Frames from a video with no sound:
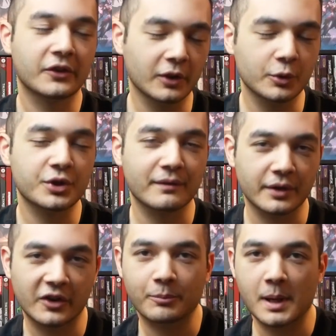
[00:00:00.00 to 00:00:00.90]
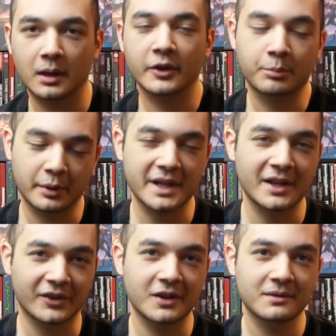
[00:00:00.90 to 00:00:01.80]
The solution for this spell is pretty
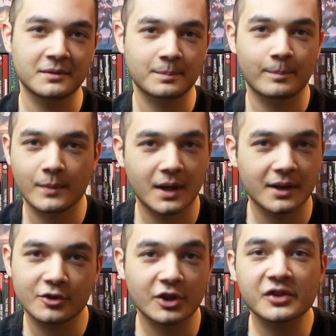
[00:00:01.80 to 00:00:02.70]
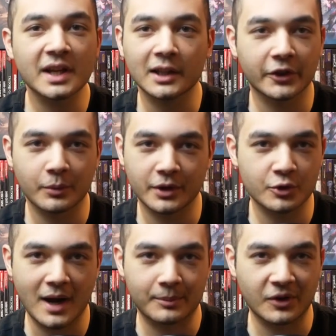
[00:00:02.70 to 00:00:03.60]
easy. Just tell us where the
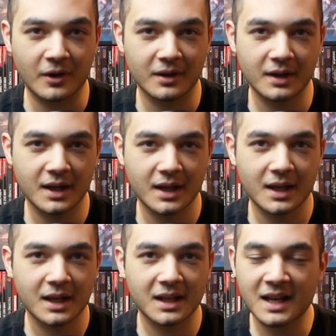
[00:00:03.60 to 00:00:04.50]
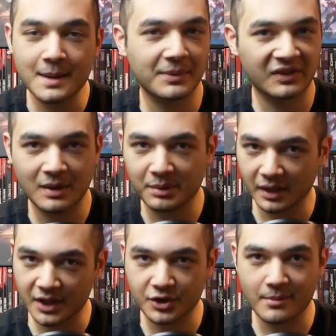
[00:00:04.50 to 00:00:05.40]
traps are. Keep the
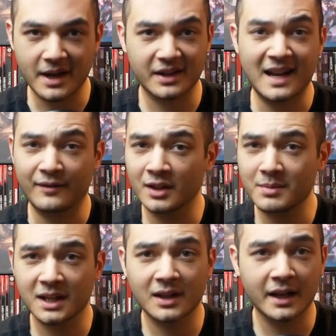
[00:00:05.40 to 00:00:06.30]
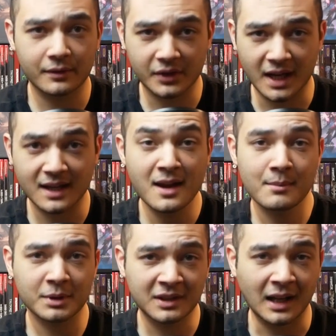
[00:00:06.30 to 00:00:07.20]
stipulation about it having to be in line of sight,
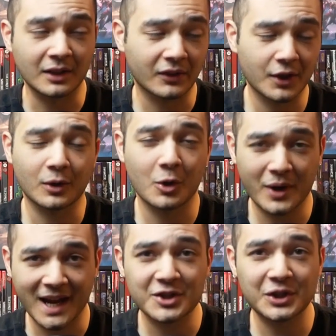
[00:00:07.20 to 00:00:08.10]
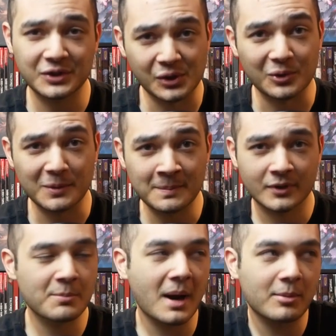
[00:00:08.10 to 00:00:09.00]
but tell us their location too.
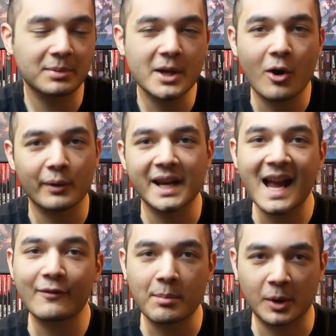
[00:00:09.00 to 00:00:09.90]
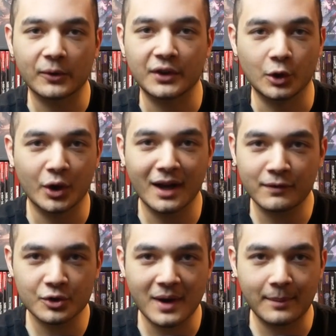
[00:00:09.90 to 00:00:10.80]
You probably already have a person looking
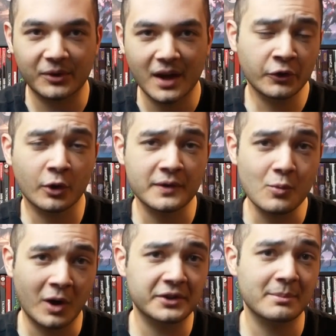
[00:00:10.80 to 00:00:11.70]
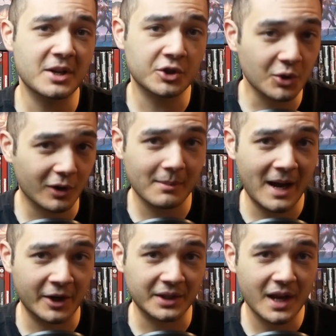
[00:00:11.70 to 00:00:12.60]
for traps, so if you want to be sure
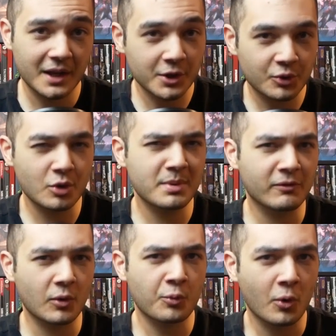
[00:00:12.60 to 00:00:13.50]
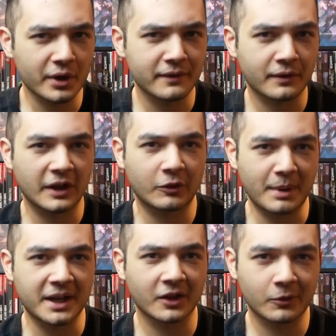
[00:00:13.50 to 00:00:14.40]
about it, you should be rewarded for
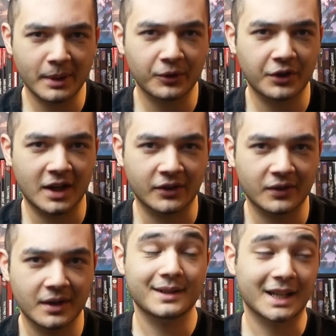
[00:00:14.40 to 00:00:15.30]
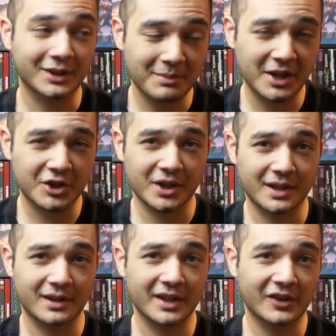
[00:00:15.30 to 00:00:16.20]
expending spell slots. Not to
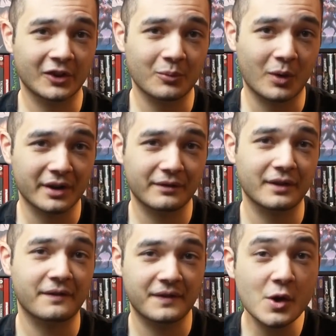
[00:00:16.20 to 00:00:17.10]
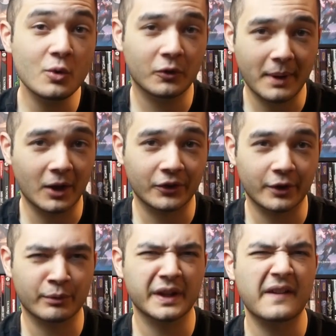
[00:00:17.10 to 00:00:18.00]
mention, this is one of the few spells
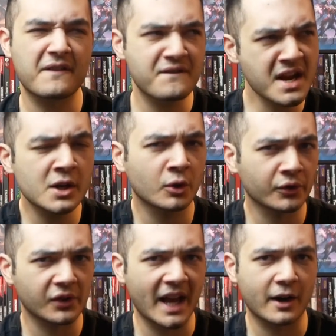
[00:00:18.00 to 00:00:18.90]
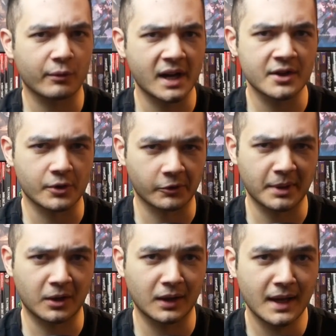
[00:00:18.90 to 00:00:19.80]
that really feels like a ranger
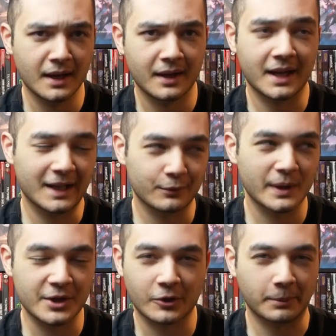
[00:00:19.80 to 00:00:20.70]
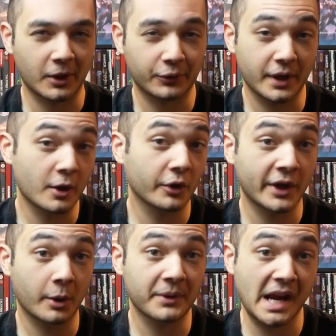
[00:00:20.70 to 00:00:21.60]
spell, and ranger spells need all the
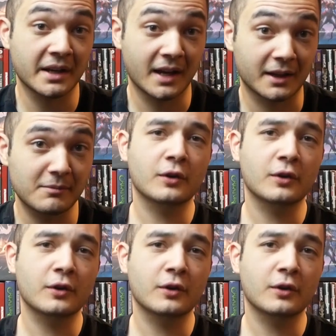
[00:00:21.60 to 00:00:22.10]
help they can get.